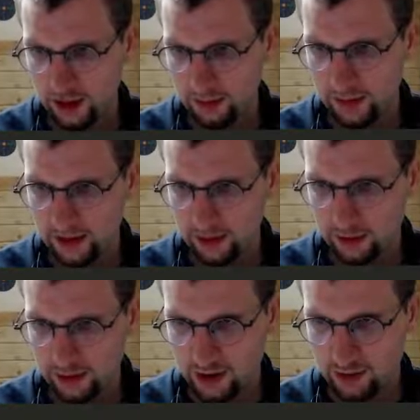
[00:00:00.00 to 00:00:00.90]
I bet it
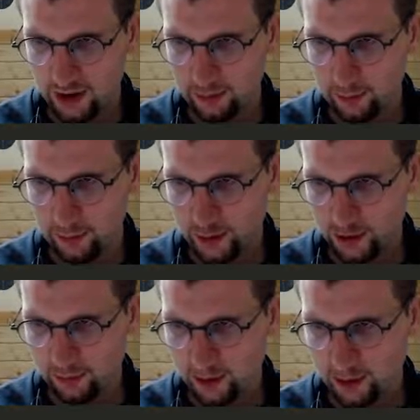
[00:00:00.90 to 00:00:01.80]
goes to div
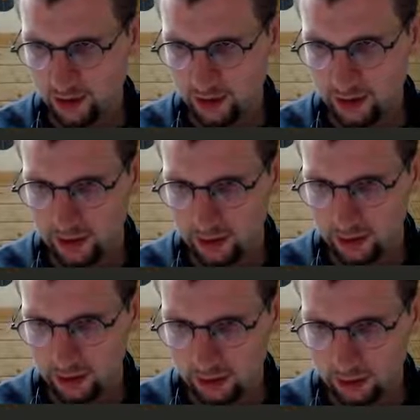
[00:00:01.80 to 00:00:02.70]
worked, but
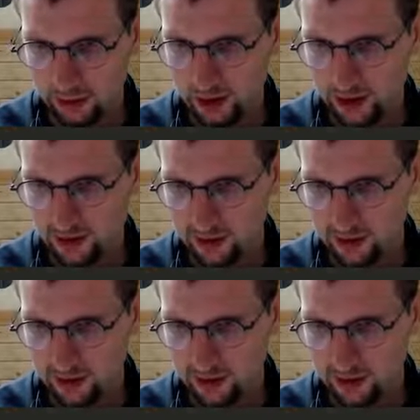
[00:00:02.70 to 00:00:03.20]
so we get